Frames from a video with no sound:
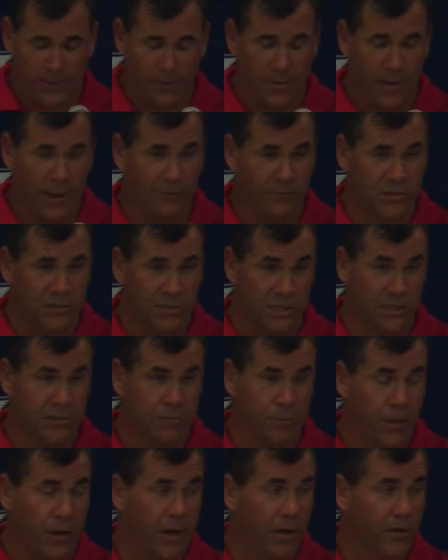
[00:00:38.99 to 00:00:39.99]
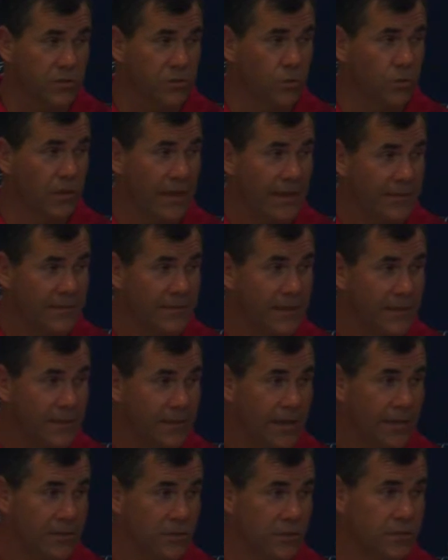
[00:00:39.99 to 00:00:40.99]
They have six players with 18
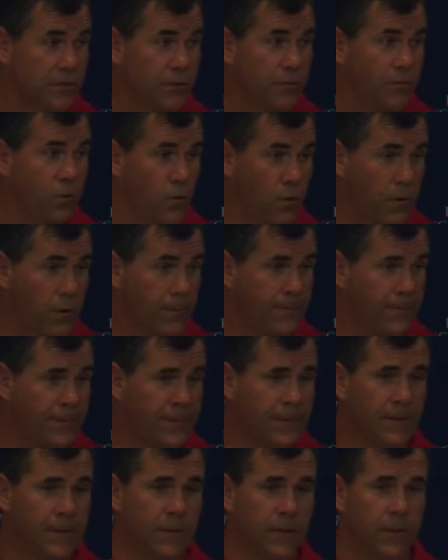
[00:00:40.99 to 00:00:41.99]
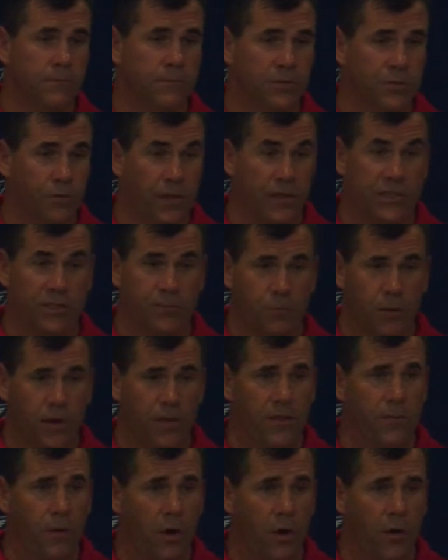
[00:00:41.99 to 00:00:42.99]
catches or more, um, so they
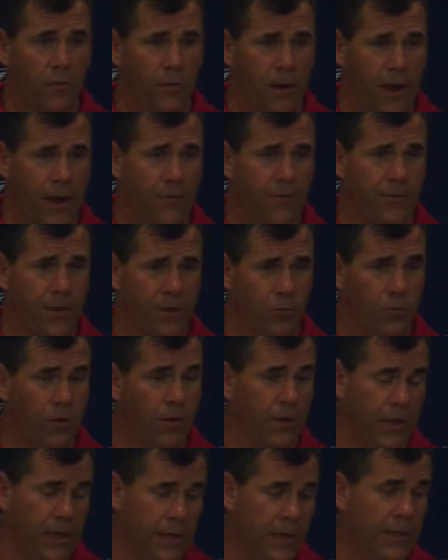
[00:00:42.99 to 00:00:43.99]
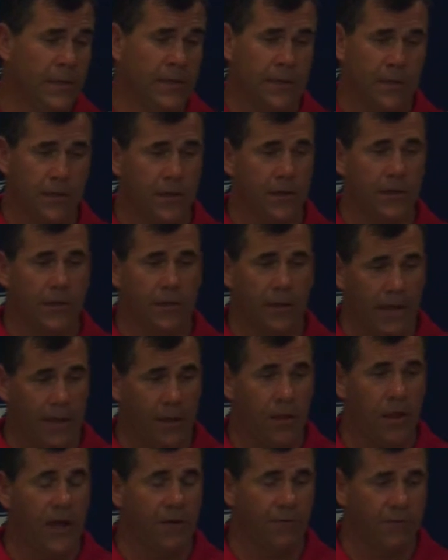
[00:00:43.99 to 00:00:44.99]
spread the ball around. They really uh, like
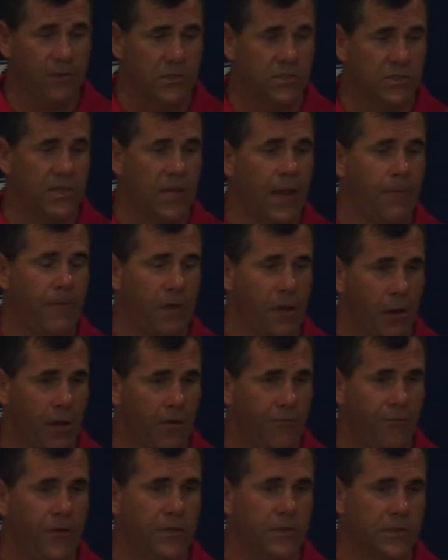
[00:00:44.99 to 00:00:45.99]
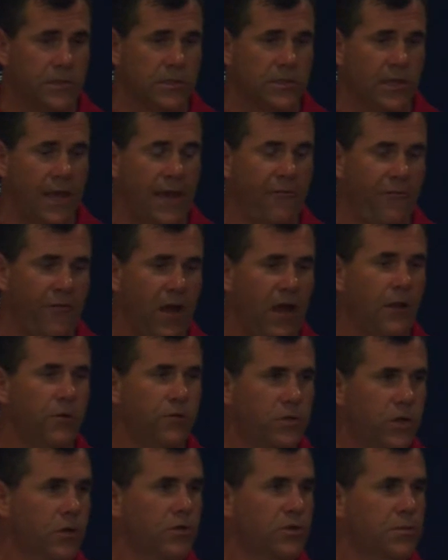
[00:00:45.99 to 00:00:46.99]
a lot of these timing offenses. I
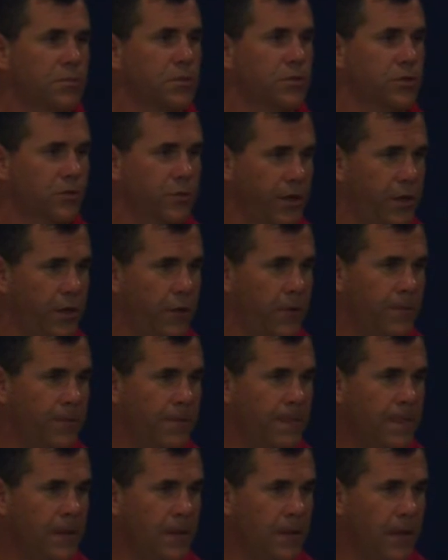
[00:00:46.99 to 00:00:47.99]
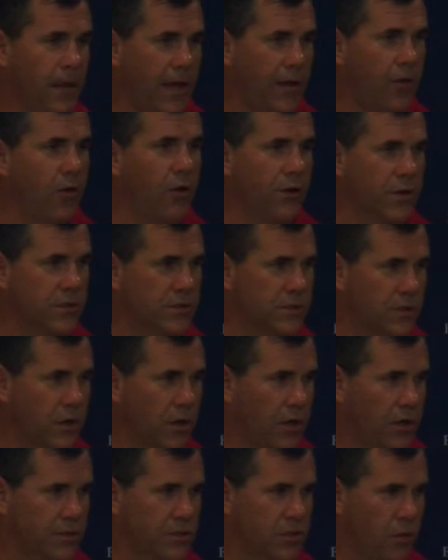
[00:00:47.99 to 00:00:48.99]
followed Coach Petrino at
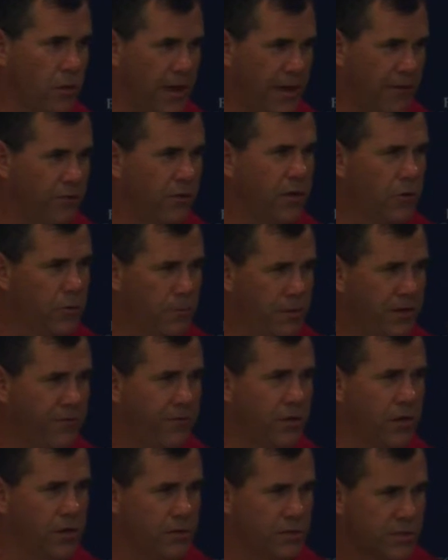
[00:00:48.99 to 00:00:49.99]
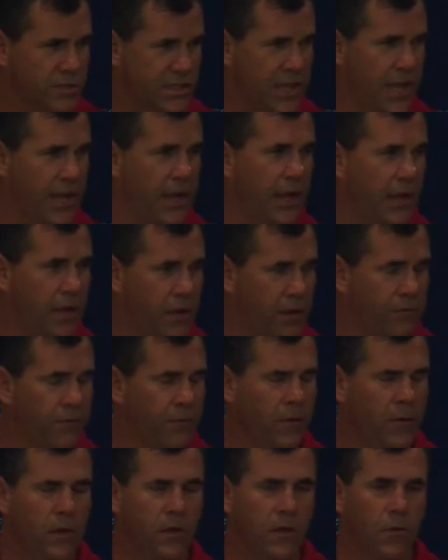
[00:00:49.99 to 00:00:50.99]
Arkansas, so I have a little bit of an understanding
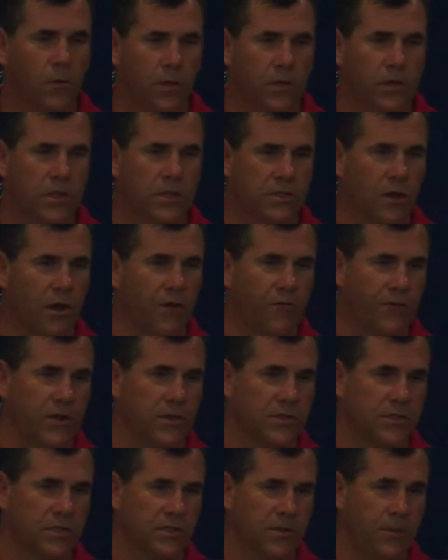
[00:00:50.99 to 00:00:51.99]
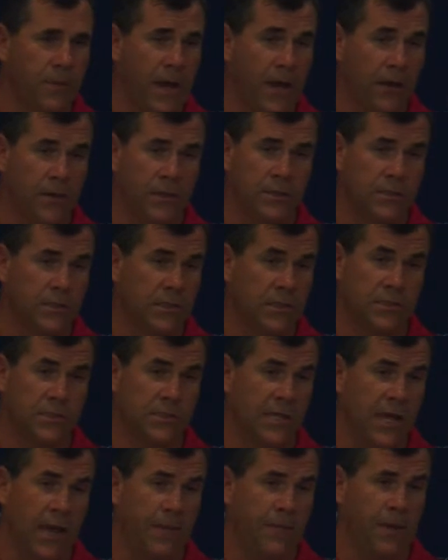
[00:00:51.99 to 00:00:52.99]
of what this offense is about. It's it's
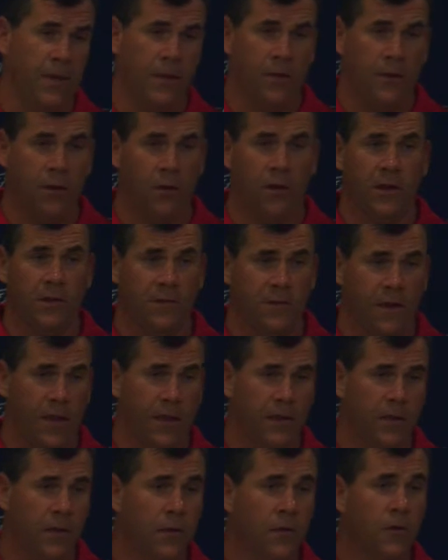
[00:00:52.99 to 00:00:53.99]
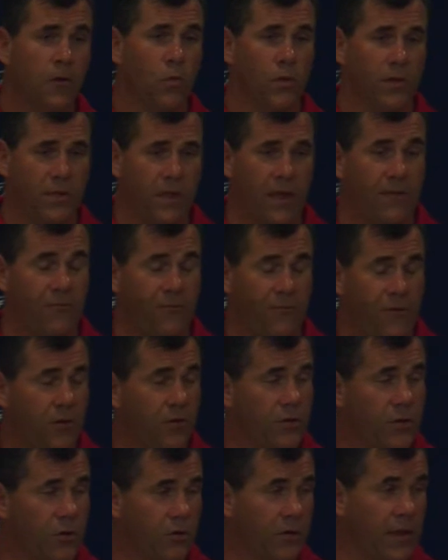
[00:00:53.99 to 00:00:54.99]
timing, and they're going to take what they
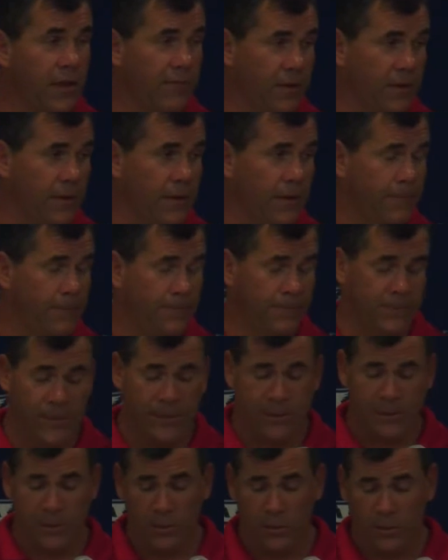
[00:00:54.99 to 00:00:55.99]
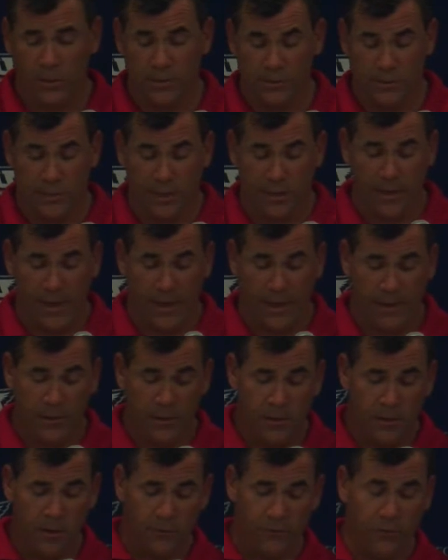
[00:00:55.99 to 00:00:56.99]
feel you're giving them, uh, and you can see that
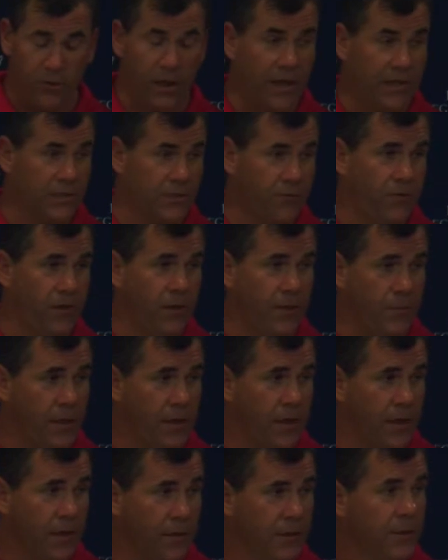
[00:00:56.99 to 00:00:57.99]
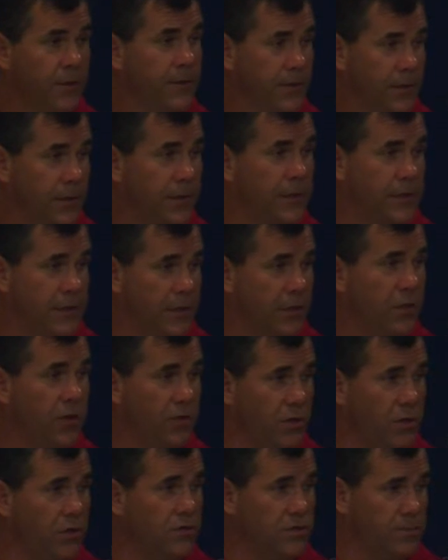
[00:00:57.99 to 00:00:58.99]
philosophy being uh, you know
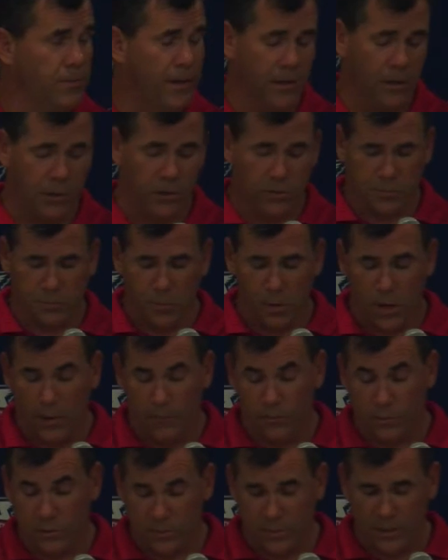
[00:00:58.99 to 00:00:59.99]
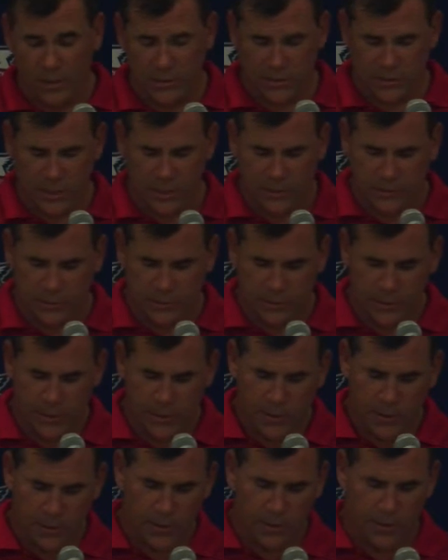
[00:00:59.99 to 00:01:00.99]
used by Coach Brohm, which makes sense.
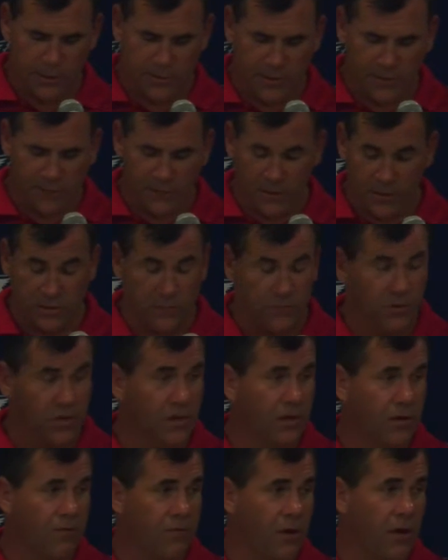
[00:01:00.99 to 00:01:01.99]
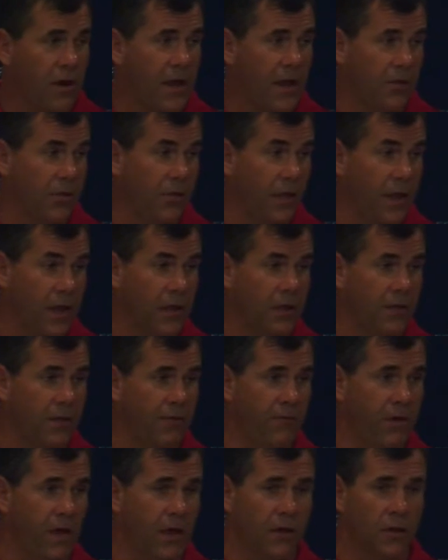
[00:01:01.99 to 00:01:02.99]
Uh, defensively, they're very athletic.
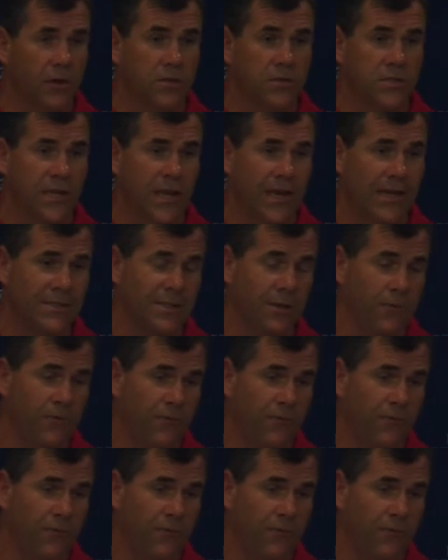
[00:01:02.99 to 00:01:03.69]
They've got good size up